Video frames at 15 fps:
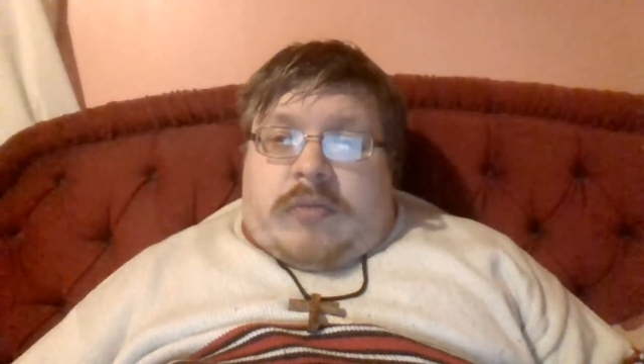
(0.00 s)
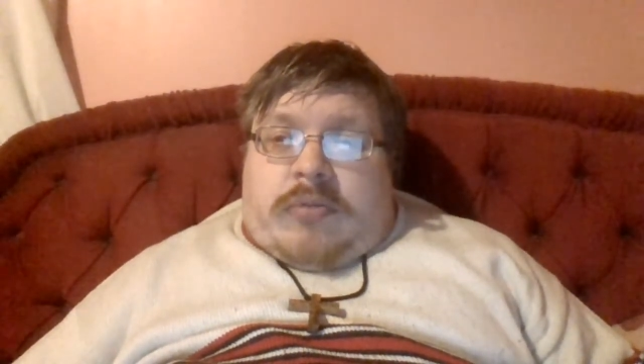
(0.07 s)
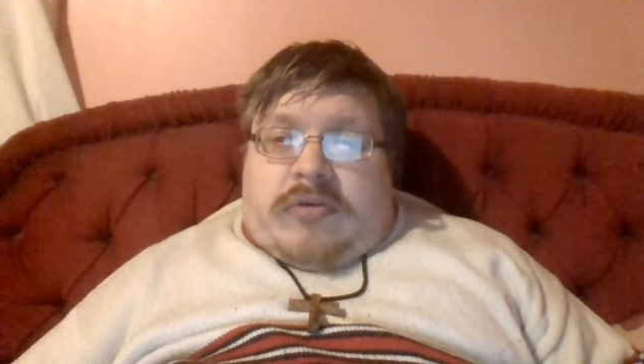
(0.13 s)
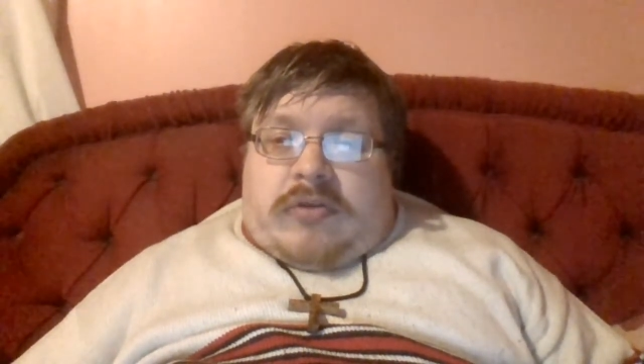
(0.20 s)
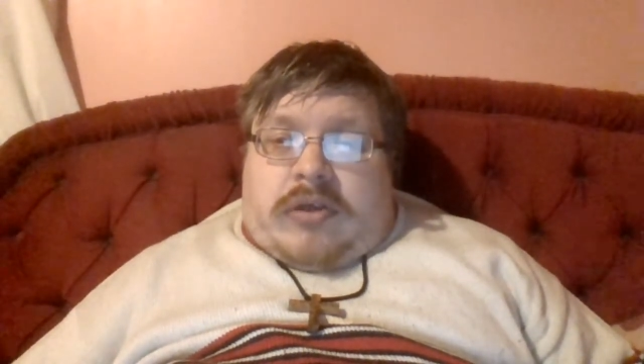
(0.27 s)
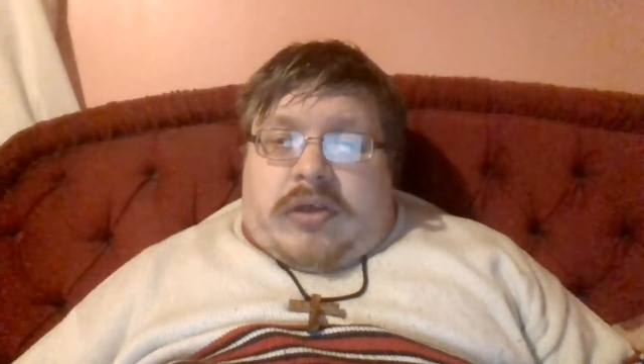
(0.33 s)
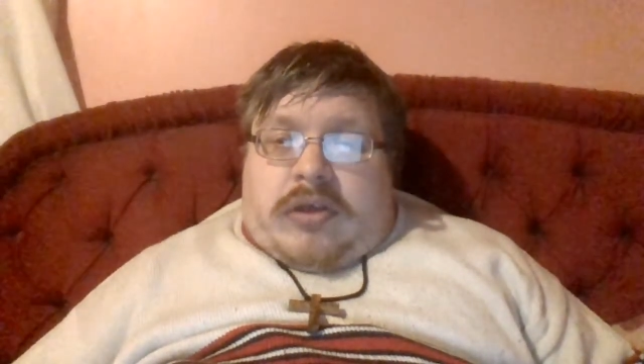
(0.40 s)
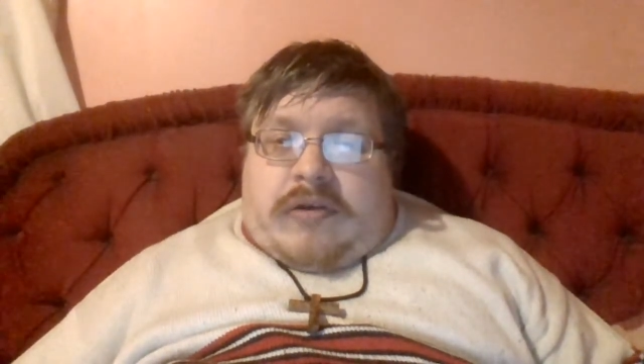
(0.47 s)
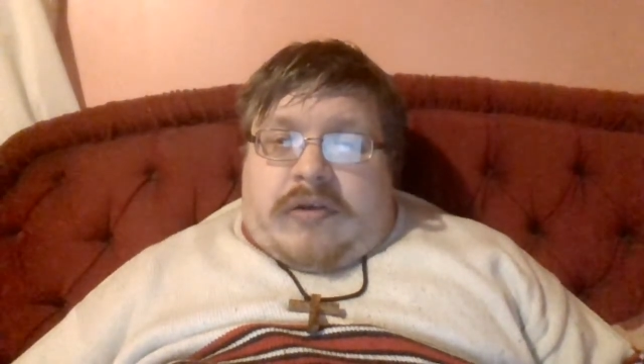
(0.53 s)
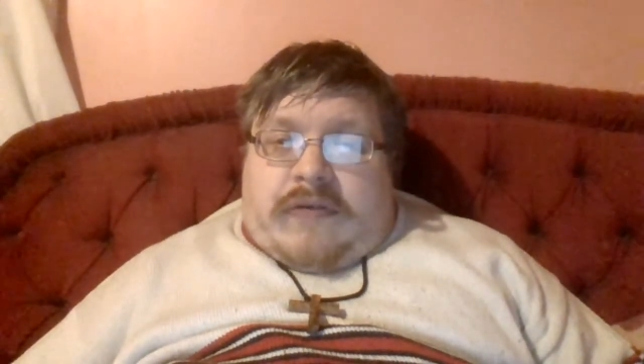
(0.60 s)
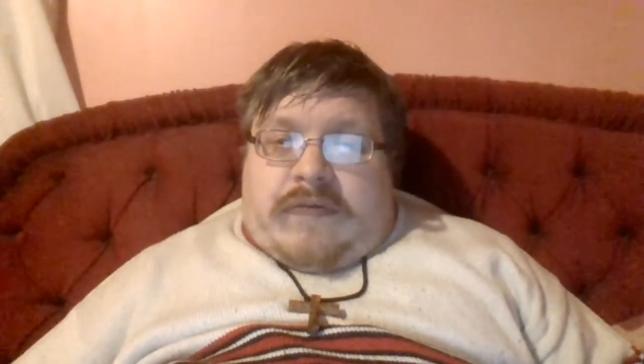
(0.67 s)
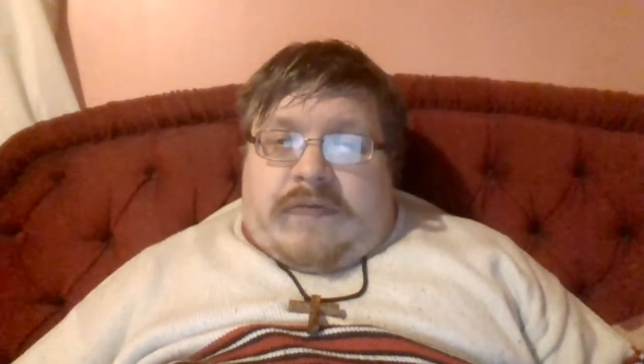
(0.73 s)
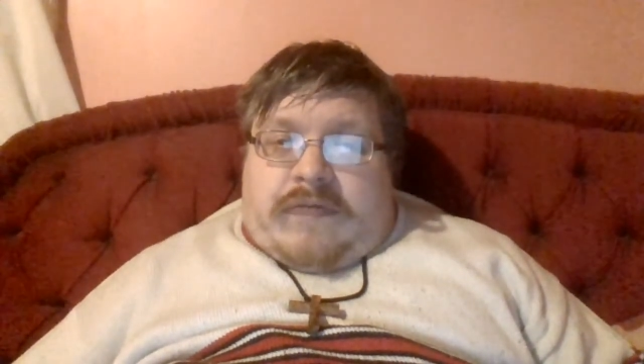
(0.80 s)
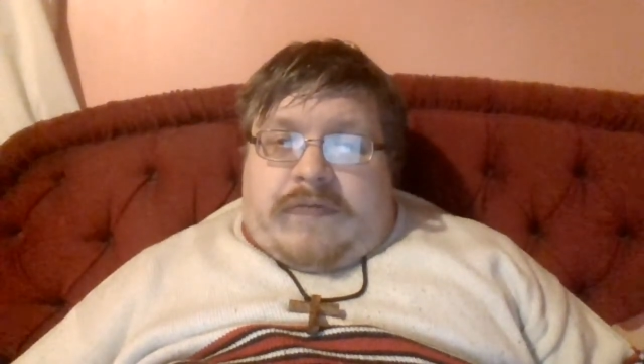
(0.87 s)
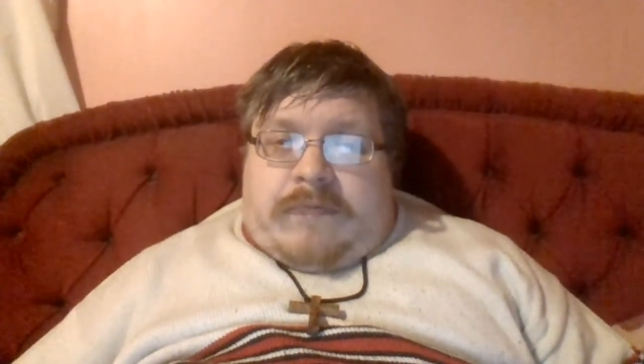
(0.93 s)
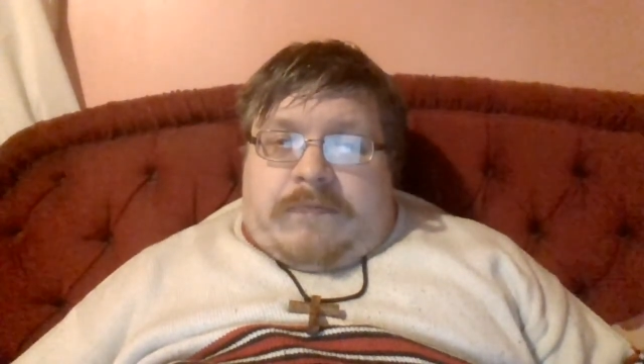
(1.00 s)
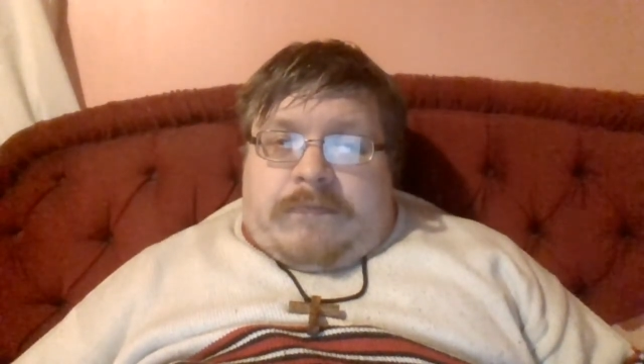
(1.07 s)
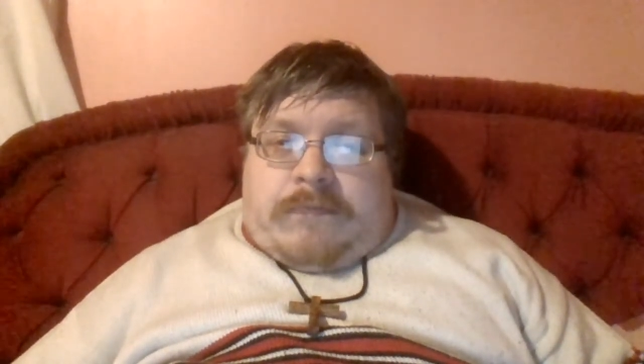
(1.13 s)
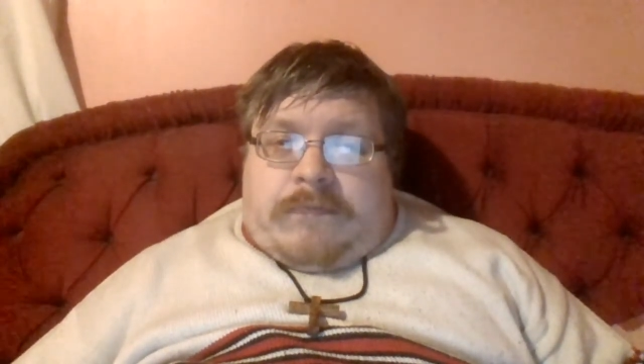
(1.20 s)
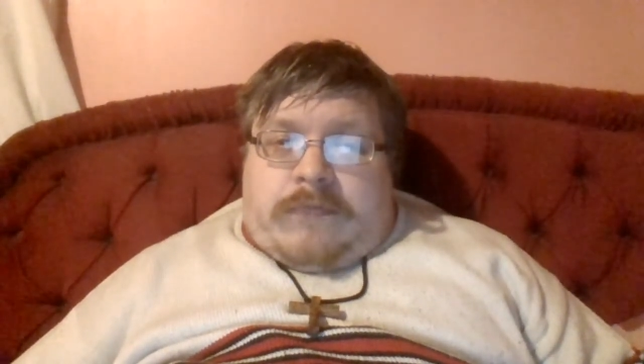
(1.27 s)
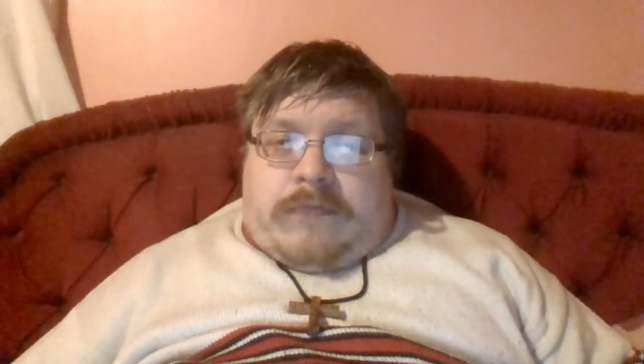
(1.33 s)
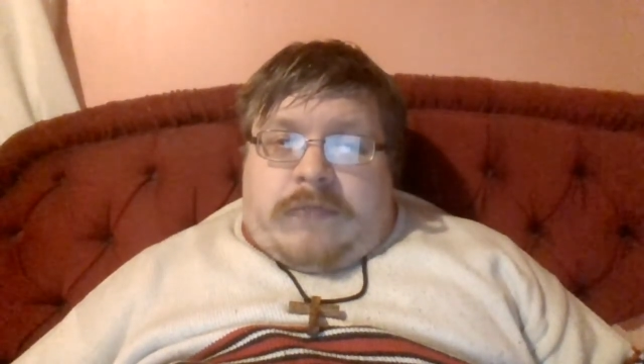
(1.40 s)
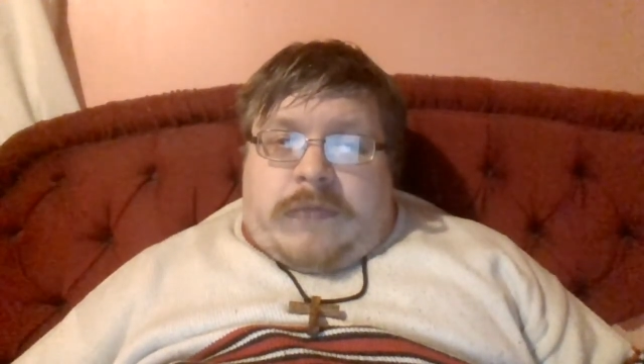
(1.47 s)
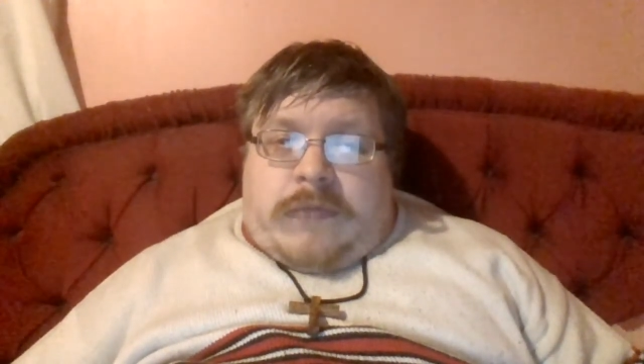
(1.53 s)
Every place in which the sole